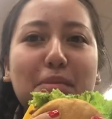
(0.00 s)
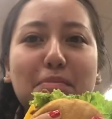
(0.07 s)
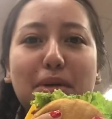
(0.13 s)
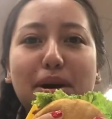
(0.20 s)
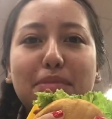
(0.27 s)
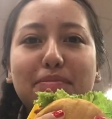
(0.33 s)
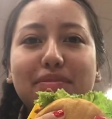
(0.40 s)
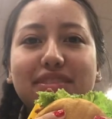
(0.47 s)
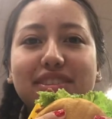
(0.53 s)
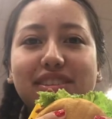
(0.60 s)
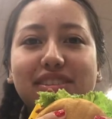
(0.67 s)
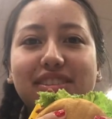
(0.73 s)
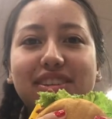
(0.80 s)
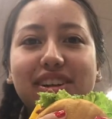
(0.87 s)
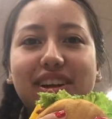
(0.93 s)
Mom,
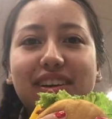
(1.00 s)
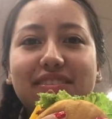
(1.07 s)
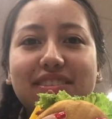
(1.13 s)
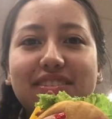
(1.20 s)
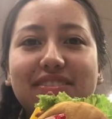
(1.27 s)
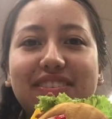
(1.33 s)
turn off the